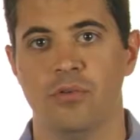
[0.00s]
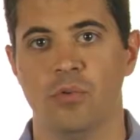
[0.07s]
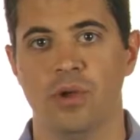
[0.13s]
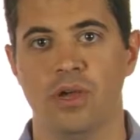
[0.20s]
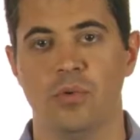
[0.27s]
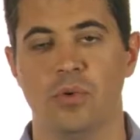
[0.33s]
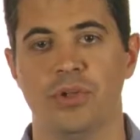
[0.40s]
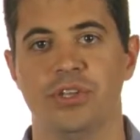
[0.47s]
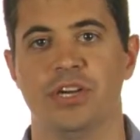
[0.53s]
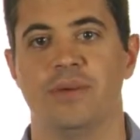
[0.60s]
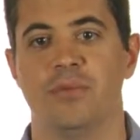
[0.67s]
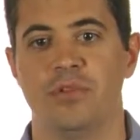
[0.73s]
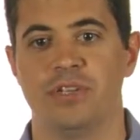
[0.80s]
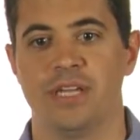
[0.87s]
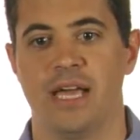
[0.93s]
We will
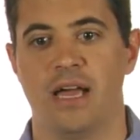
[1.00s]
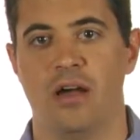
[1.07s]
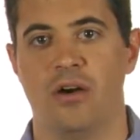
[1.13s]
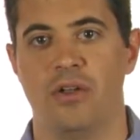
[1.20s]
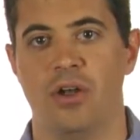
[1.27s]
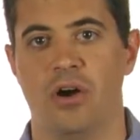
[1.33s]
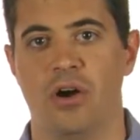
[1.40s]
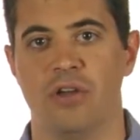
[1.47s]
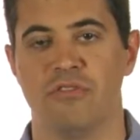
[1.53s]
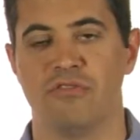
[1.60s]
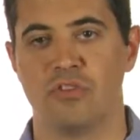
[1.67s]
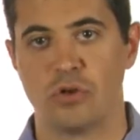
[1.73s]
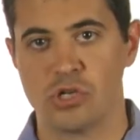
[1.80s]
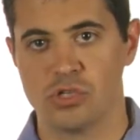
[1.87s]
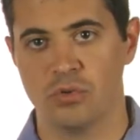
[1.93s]
double down on
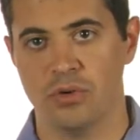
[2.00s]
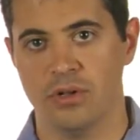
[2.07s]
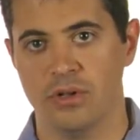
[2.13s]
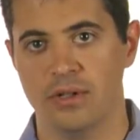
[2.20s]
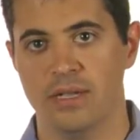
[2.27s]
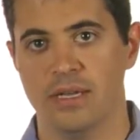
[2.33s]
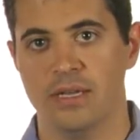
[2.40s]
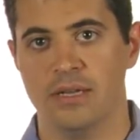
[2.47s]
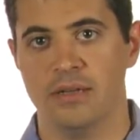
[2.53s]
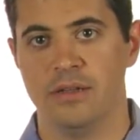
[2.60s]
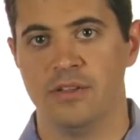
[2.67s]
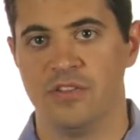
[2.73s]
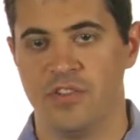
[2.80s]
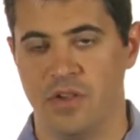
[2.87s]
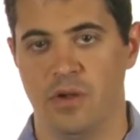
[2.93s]
virtual
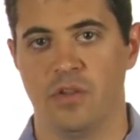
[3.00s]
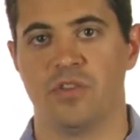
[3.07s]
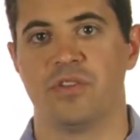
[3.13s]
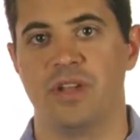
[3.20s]
sales